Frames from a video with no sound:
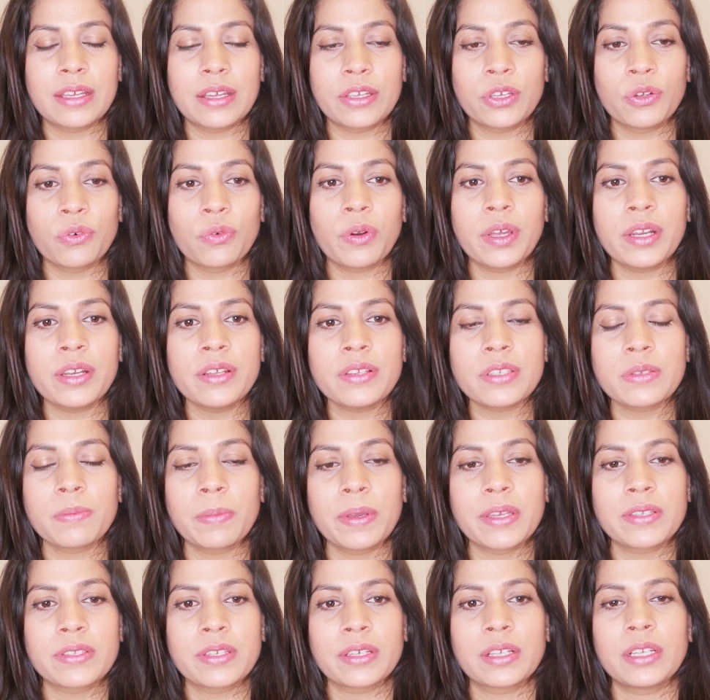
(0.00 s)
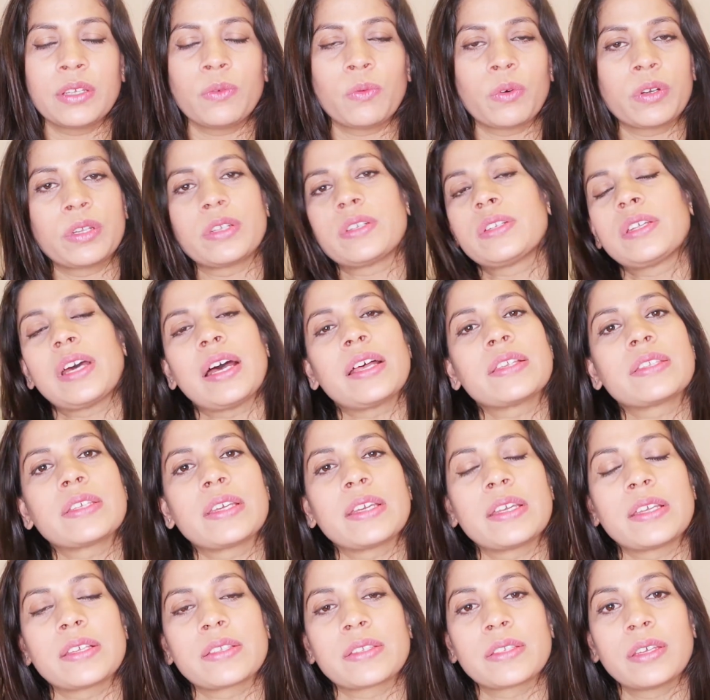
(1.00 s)
Uranus, basically what it does
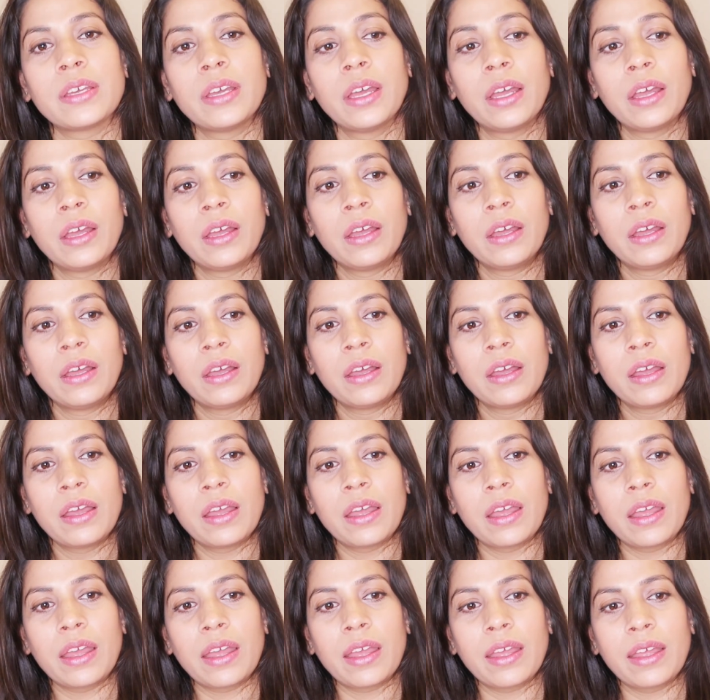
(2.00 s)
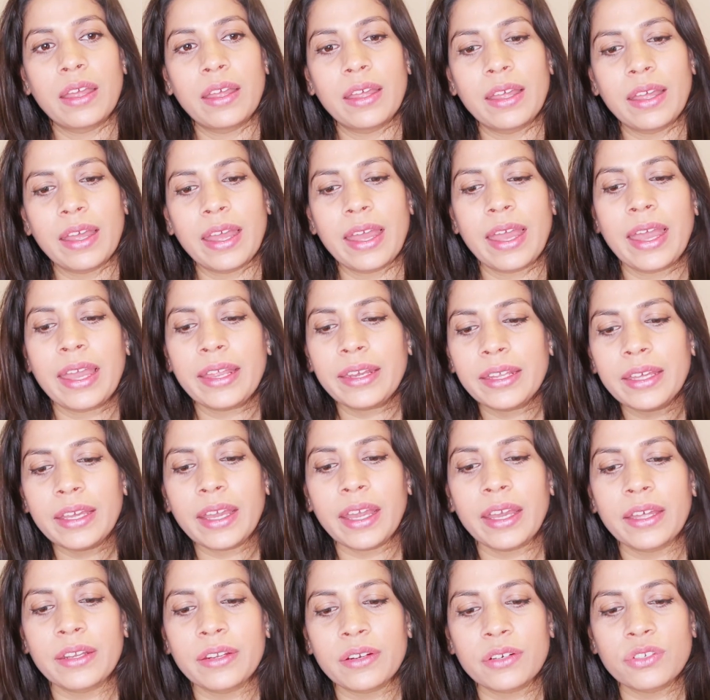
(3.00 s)
is any
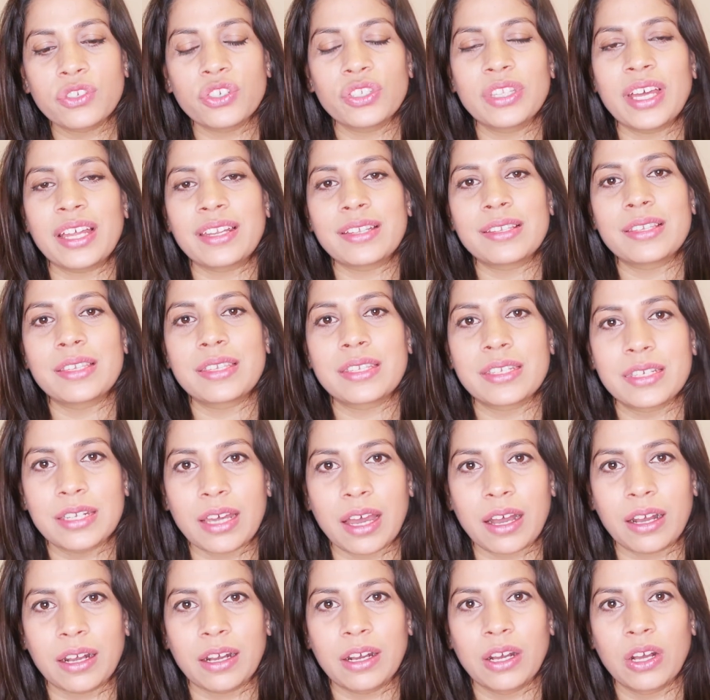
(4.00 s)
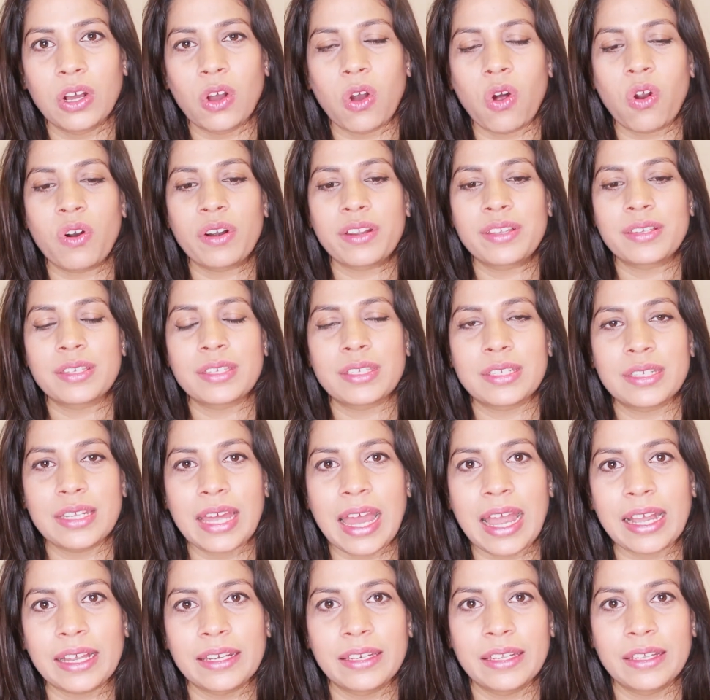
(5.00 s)
energy that is stuck or is
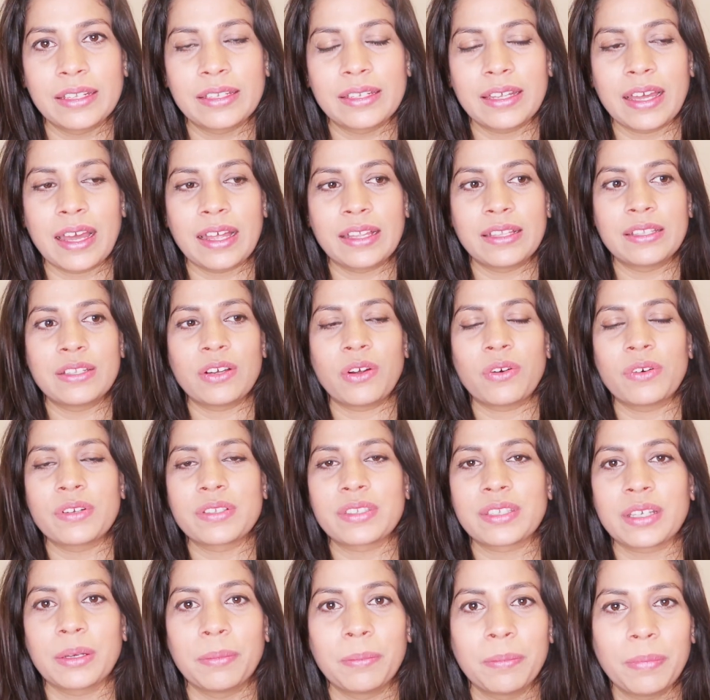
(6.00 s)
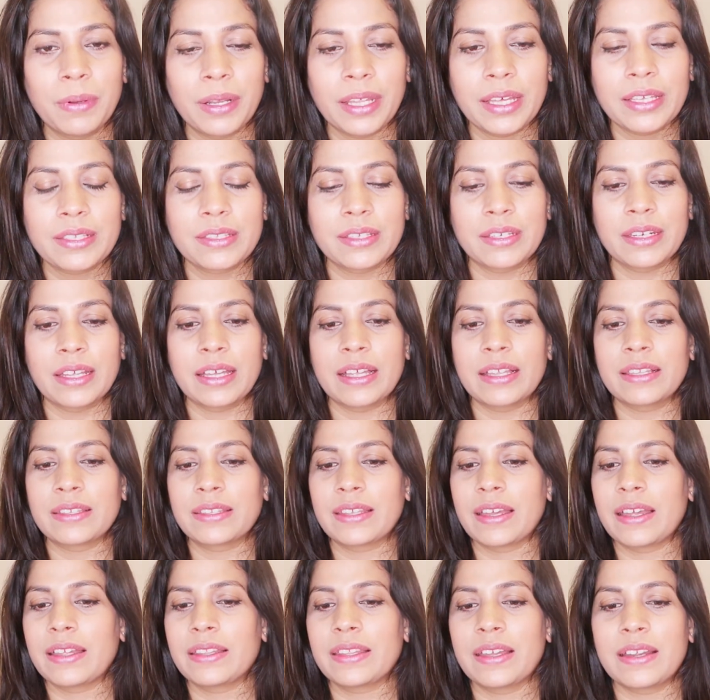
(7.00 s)
stagnant or is complacent,
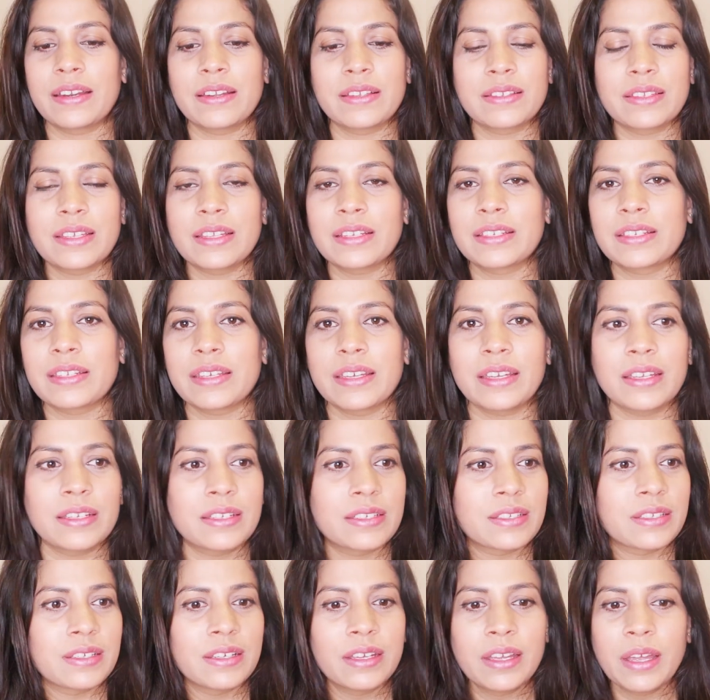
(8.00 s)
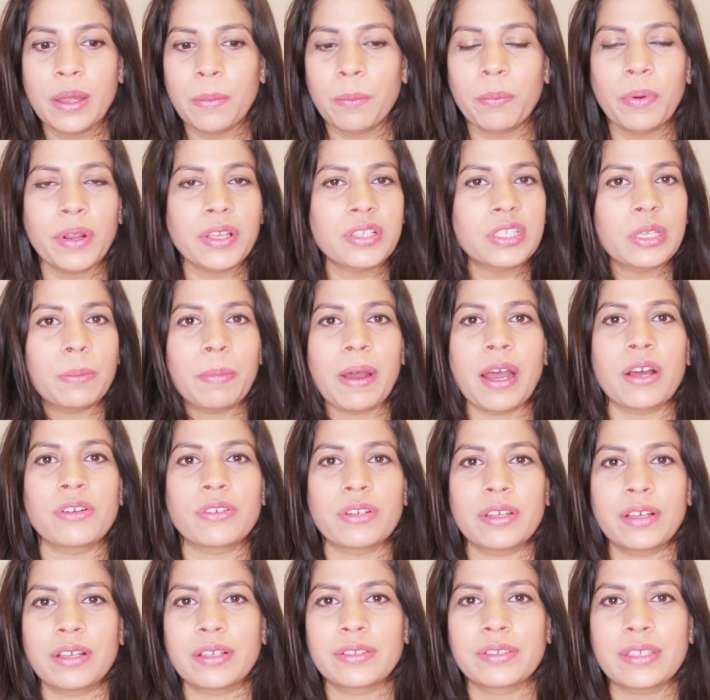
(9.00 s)
it brings
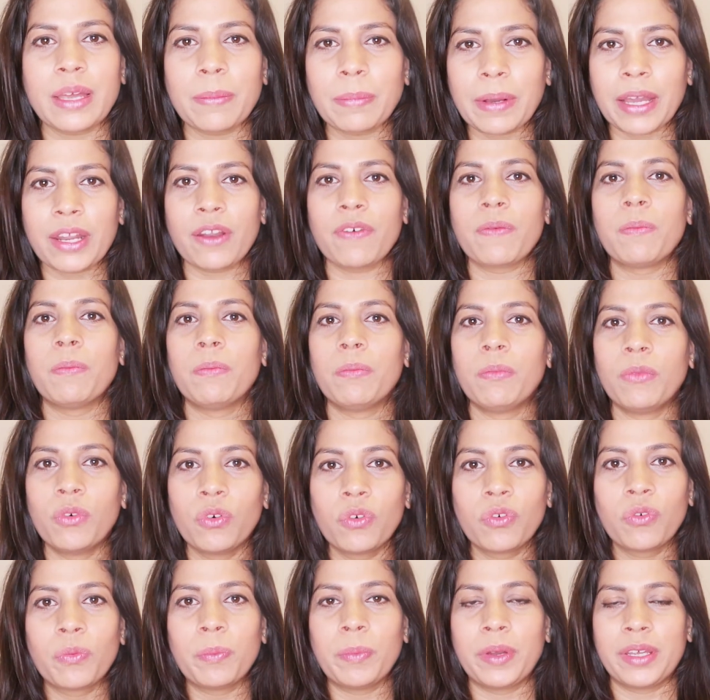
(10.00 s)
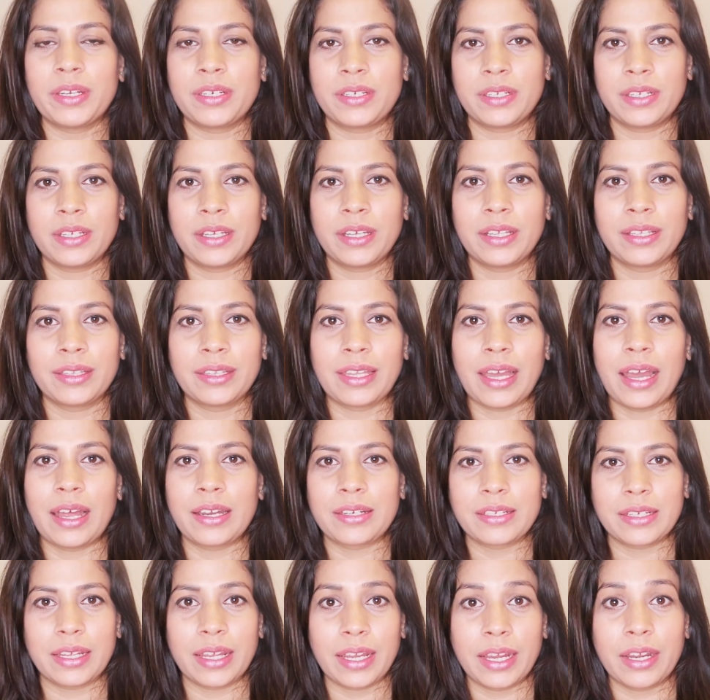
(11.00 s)
about some kind of movement in
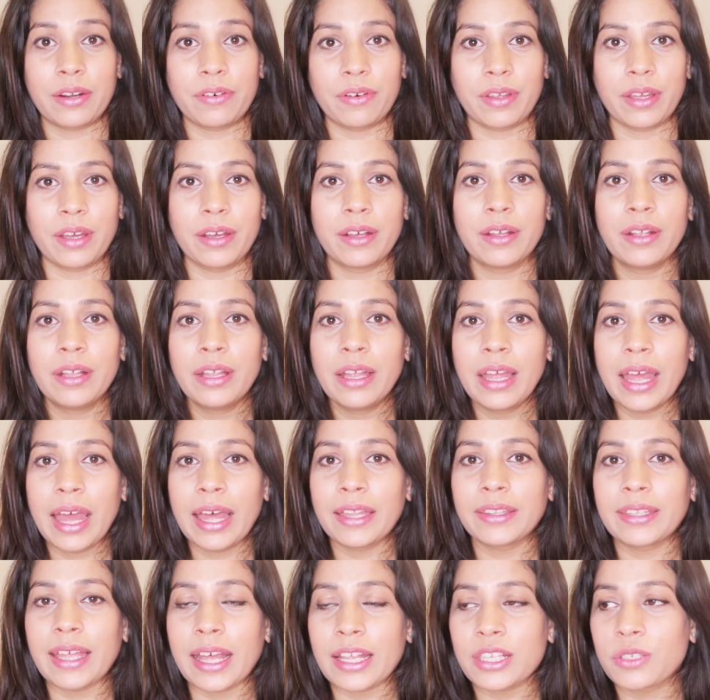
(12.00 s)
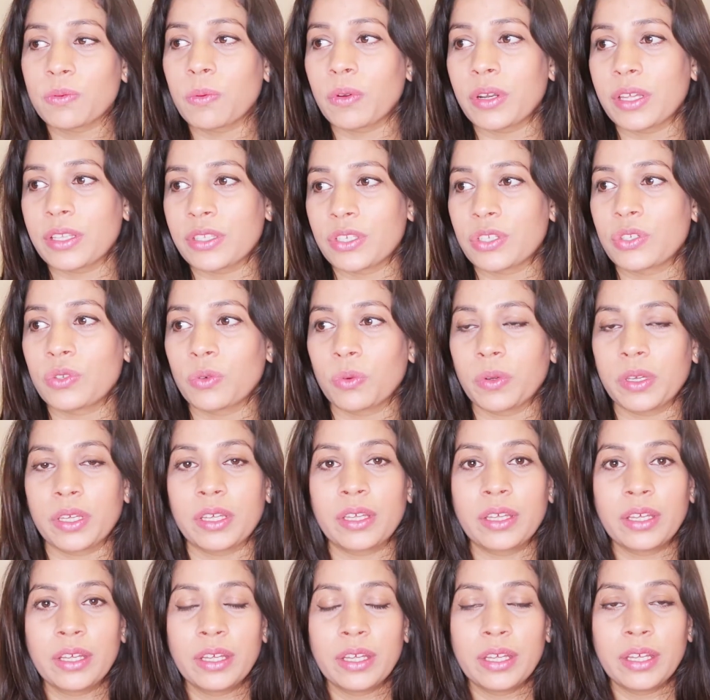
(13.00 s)
that area, and that's what it's
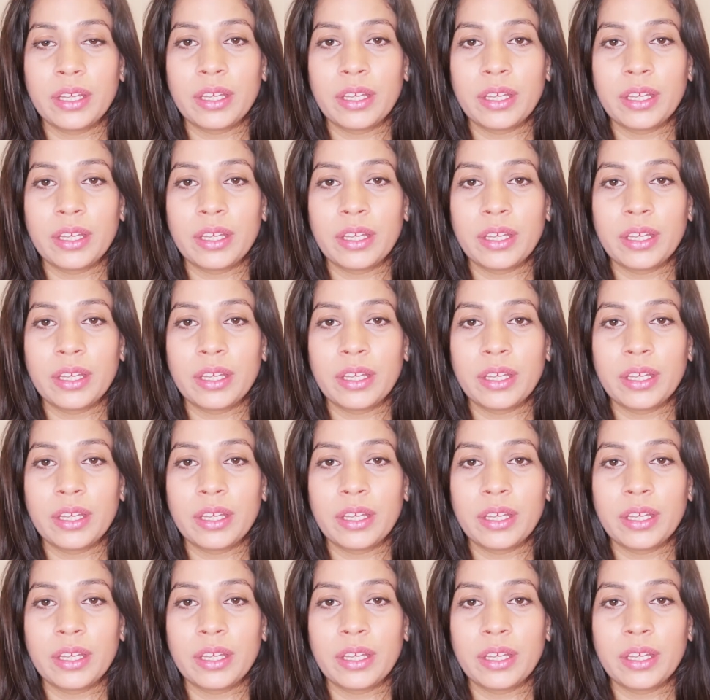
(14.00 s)
doing